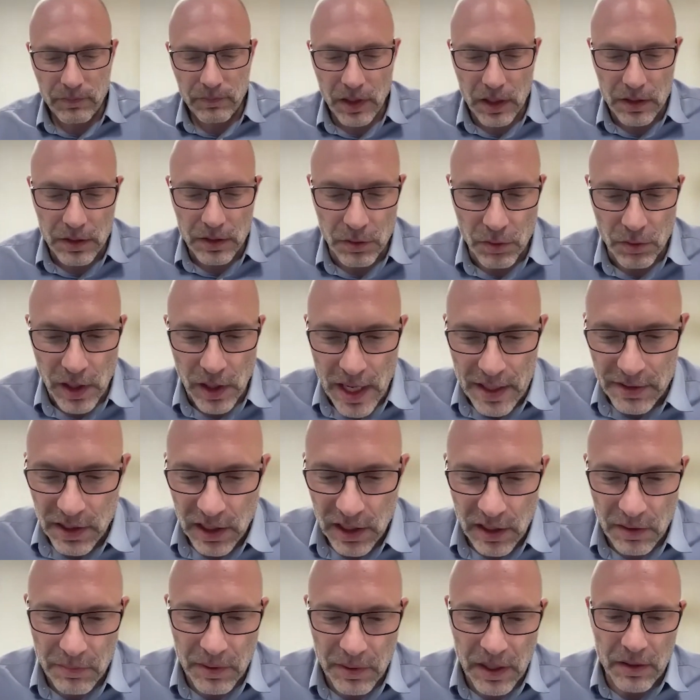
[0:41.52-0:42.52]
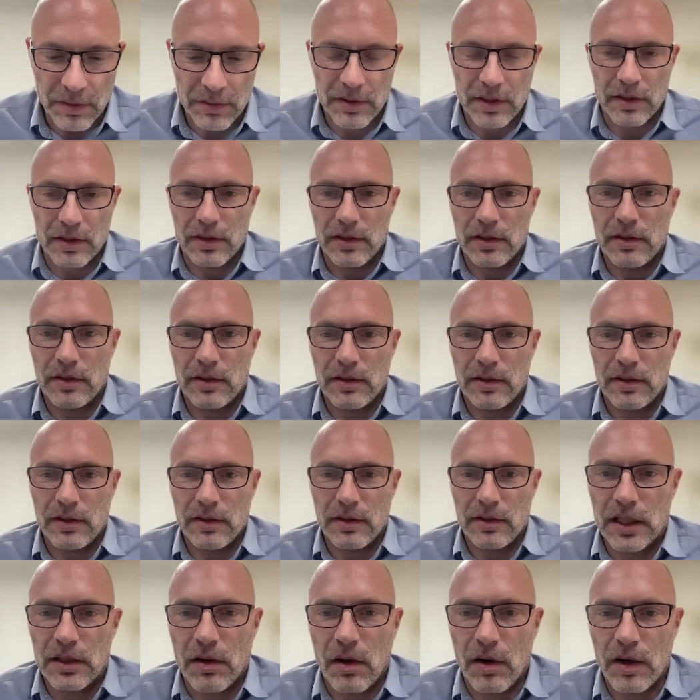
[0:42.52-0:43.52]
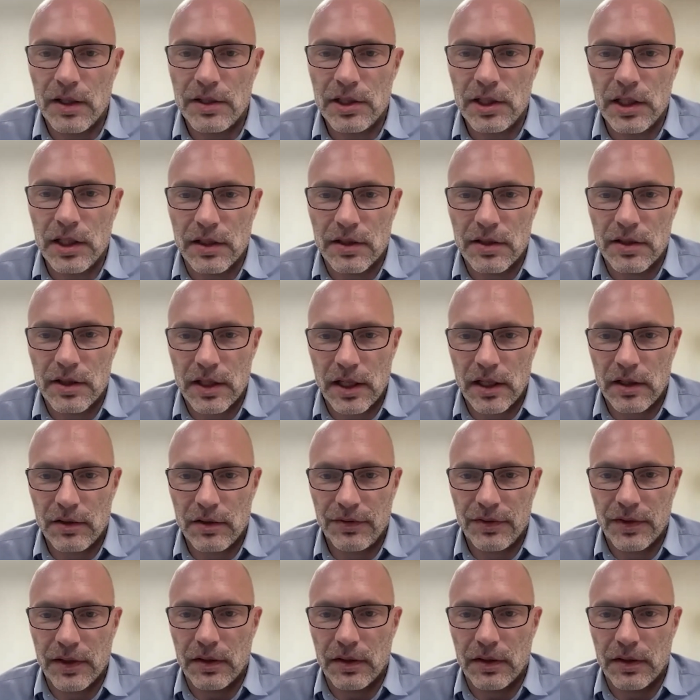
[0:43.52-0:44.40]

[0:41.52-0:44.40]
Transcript: You're asking about the technology itself,